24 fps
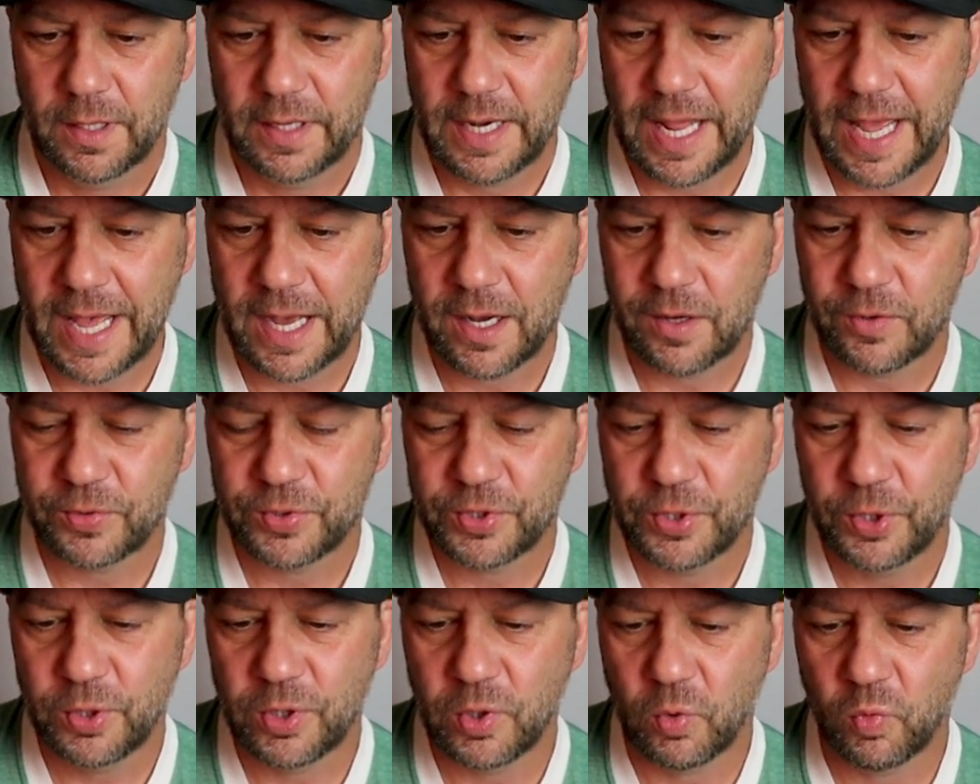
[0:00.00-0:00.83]
Now,
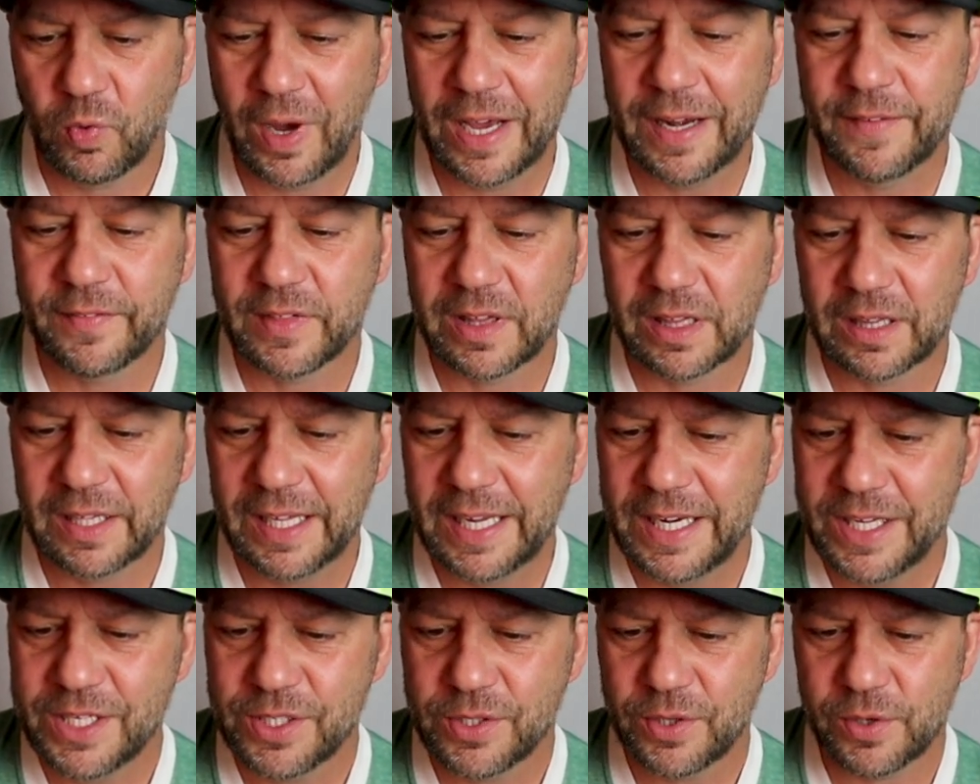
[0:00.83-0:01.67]
to the right of the
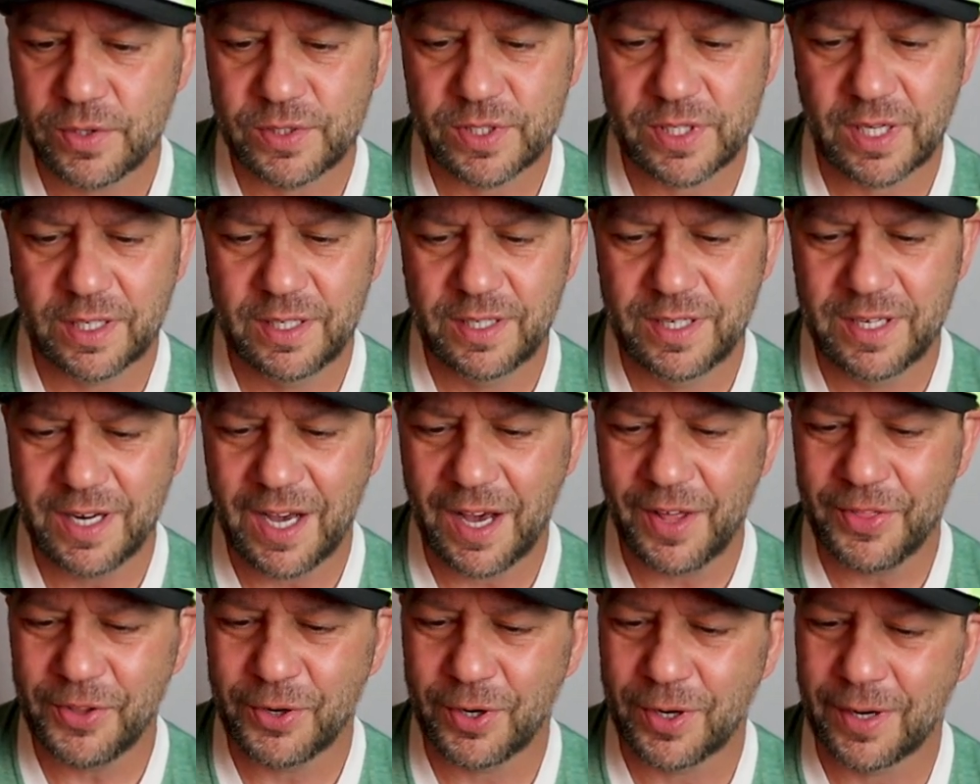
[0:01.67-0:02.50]
leech, there's
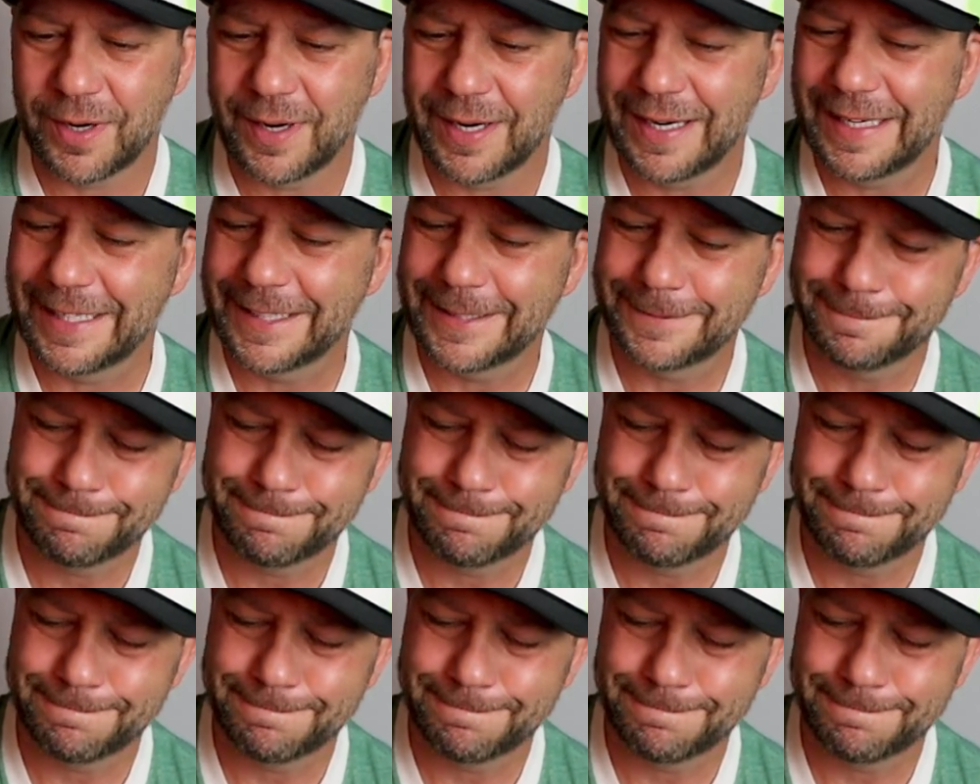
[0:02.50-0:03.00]
another